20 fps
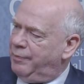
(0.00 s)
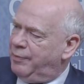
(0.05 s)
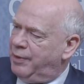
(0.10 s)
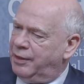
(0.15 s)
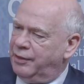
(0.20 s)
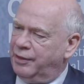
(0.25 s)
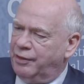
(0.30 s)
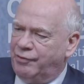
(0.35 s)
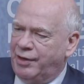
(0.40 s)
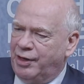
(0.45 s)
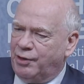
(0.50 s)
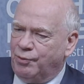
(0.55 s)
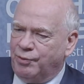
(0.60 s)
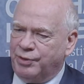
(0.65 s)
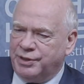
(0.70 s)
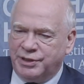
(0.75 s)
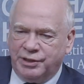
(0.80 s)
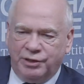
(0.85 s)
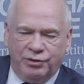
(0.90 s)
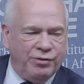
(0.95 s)
Their, their record
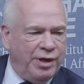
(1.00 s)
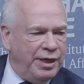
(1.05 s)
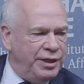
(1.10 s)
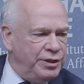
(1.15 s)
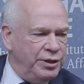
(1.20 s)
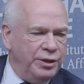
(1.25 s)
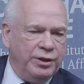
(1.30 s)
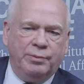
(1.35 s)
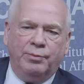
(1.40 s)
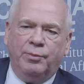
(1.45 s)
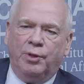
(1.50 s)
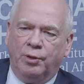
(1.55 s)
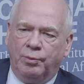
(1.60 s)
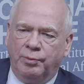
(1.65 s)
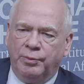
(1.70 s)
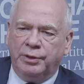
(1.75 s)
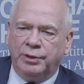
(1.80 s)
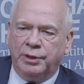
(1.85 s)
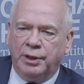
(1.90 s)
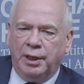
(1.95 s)
isn't great at the
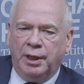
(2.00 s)
moment.